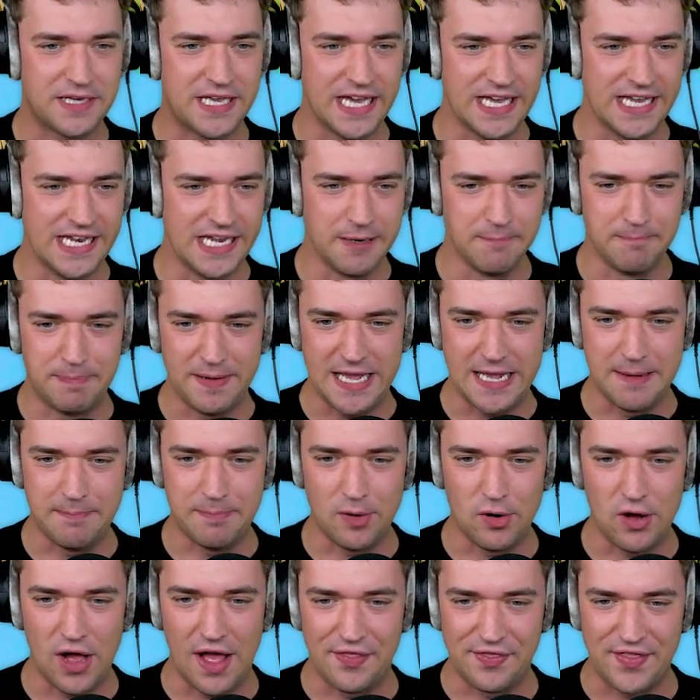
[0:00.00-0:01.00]
killing
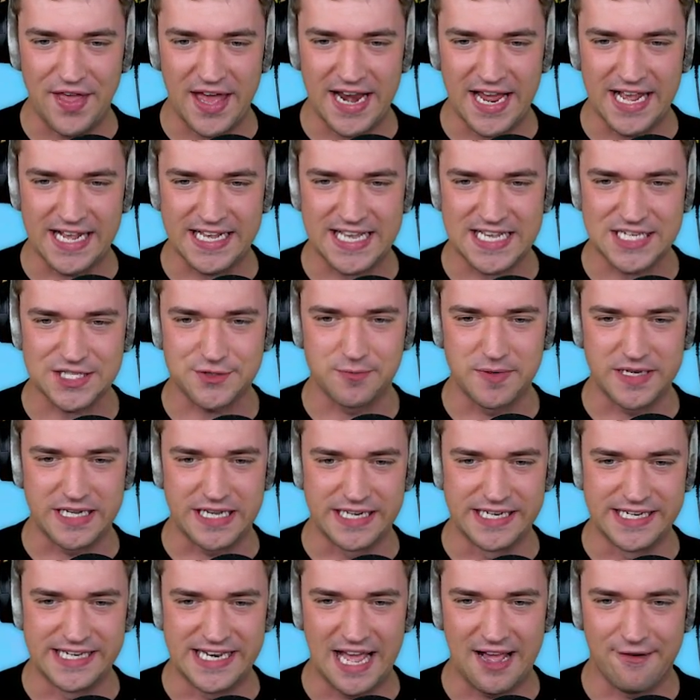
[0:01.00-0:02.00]
people, and then I guess we
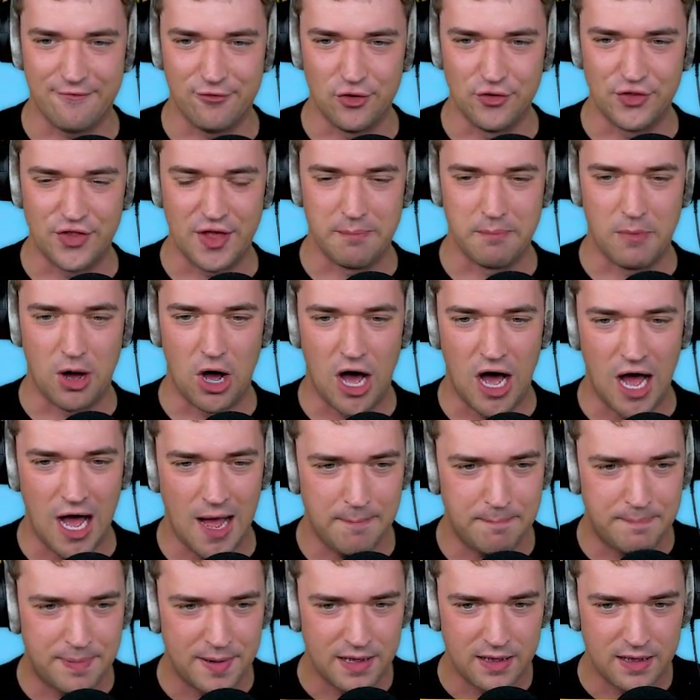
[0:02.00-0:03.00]
can level them up.